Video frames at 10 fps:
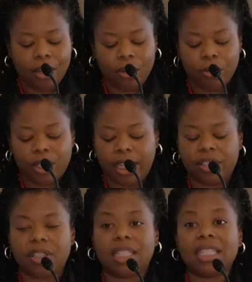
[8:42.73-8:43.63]
who
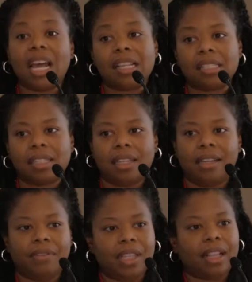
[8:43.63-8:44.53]
touched the tusk
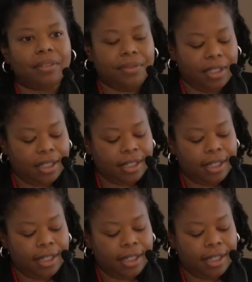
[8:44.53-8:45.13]
of the elephant.